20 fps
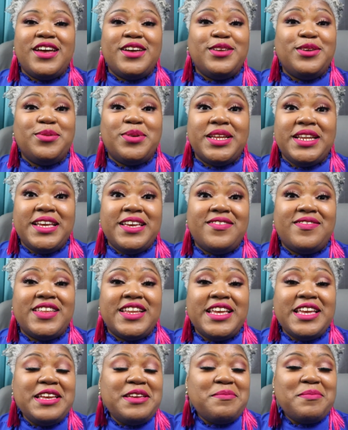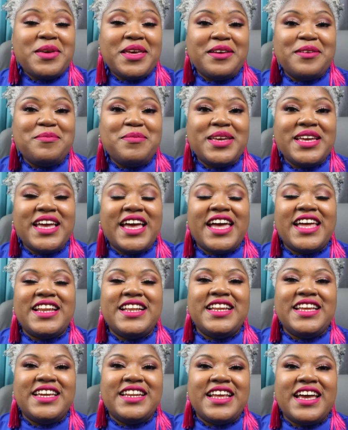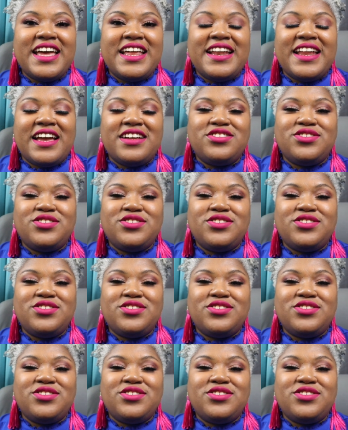You can even email me at Nina and